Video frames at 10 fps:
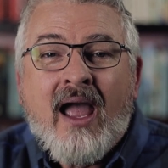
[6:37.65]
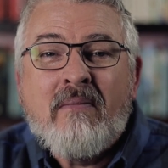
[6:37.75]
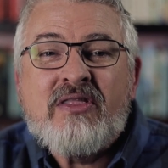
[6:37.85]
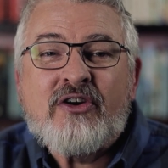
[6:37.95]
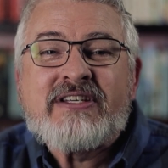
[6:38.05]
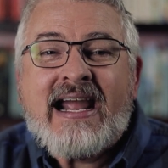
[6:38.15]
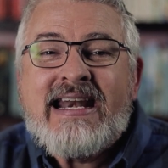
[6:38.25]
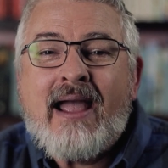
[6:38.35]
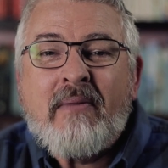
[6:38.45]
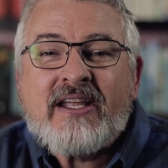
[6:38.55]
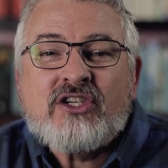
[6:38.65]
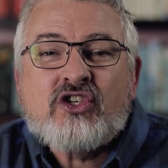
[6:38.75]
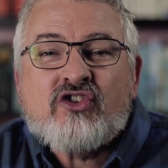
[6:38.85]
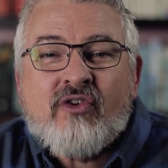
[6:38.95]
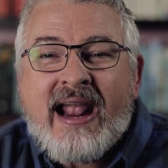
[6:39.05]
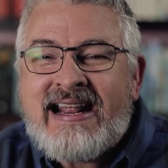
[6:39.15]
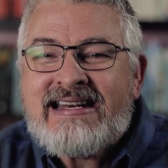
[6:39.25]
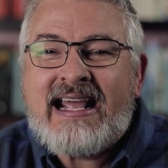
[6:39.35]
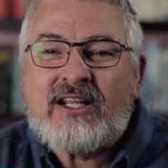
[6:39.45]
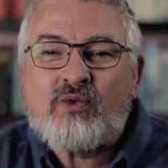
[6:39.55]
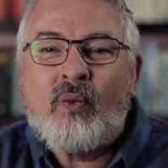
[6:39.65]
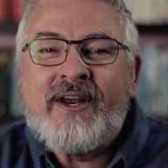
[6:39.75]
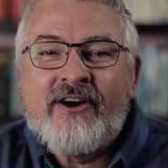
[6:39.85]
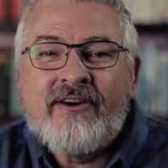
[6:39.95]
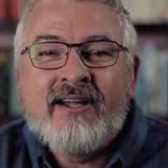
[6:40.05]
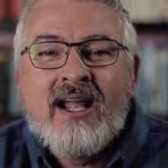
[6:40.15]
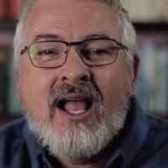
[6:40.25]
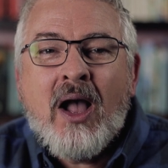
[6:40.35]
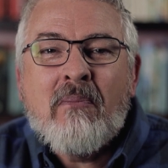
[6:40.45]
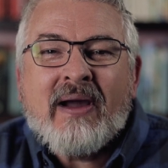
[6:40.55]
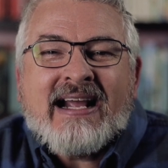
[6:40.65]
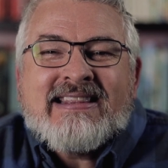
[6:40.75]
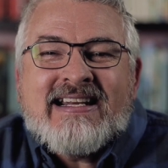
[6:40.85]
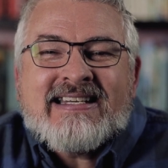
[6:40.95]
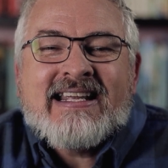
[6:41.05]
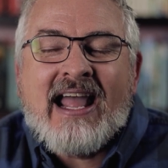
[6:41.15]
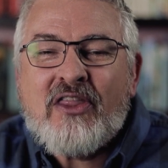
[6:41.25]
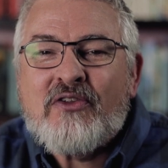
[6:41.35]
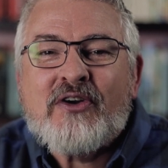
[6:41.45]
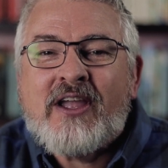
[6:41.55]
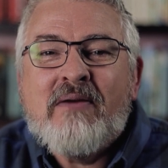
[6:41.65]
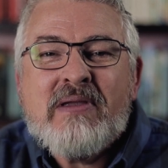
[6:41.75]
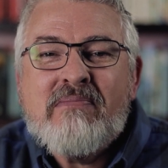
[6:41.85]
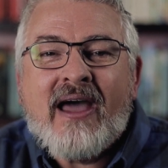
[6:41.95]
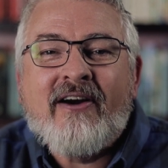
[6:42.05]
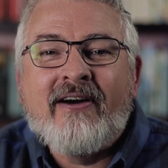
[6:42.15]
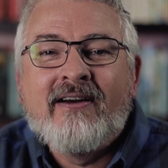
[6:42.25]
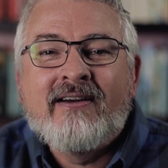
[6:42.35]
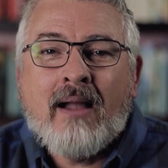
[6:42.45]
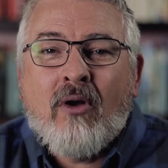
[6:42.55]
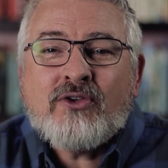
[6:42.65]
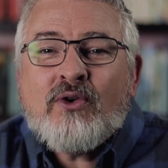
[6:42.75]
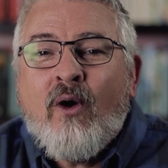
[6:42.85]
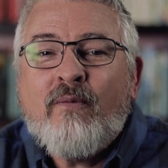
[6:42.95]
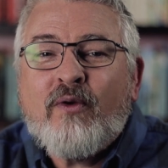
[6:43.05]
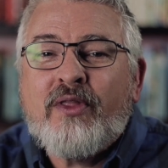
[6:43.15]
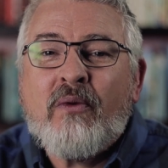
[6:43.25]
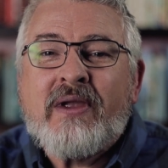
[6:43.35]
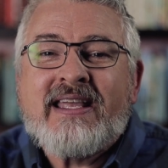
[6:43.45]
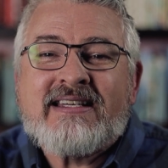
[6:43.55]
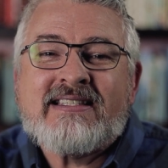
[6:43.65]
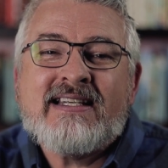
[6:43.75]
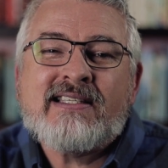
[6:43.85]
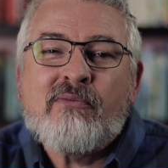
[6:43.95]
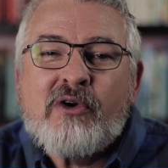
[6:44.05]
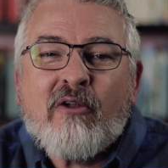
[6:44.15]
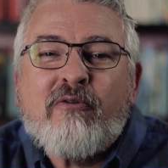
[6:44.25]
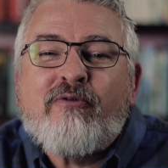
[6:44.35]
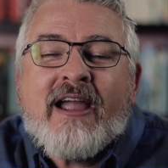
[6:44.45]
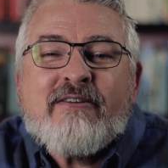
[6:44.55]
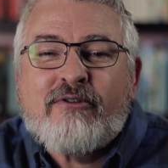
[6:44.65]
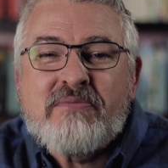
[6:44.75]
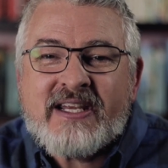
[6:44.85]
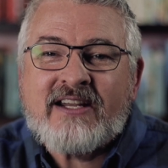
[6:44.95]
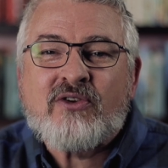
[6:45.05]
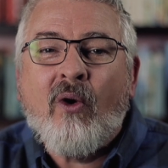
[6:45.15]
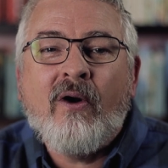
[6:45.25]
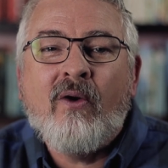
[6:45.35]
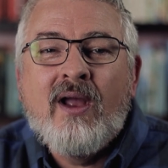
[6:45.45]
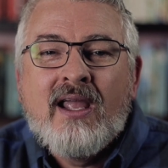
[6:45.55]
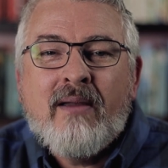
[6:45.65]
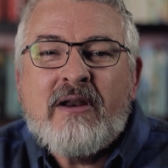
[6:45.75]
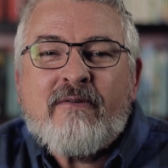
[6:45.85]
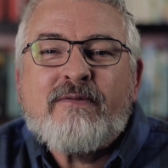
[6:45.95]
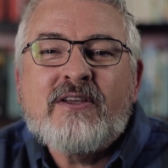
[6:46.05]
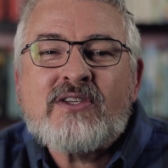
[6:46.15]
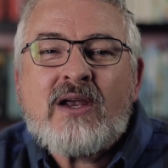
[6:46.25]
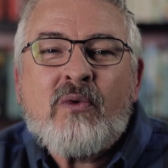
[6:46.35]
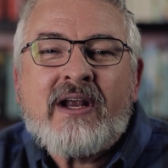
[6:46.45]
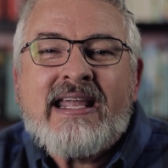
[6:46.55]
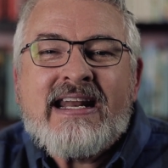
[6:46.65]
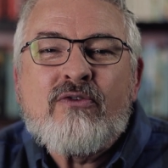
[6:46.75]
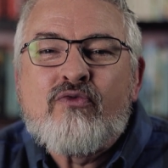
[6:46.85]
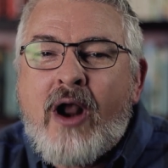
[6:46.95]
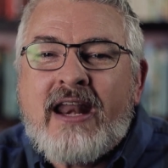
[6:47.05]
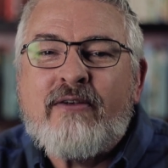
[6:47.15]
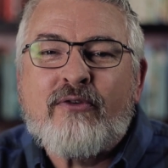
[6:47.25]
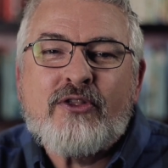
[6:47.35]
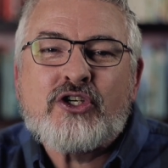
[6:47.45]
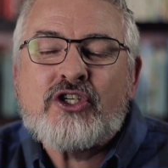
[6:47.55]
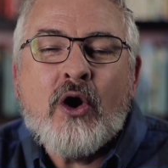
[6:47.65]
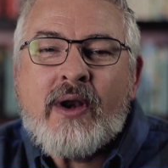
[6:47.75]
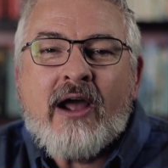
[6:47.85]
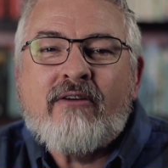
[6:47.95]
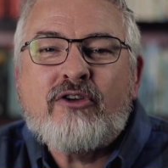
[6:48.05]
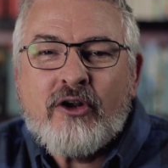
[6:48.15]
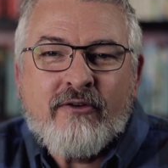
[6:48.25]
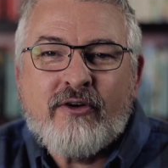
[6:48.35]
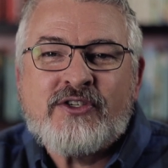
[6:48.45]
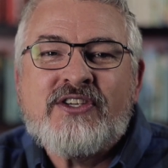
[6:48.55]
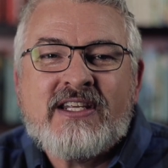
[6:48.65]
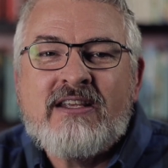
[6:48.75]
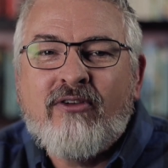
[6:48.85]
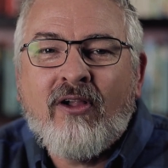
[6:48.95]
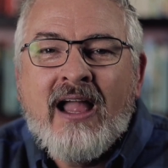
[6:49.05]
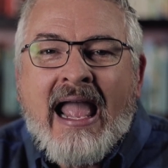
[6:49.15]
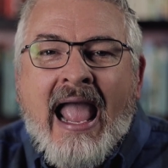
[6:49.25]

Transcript: I mean, their dynamic is strained and it's weird, but I think together they're going to be better. I'm also hopeful that we get to see some real fight from Santoro. I mean, it feels like we're getting ready for the showdown of good versus evil,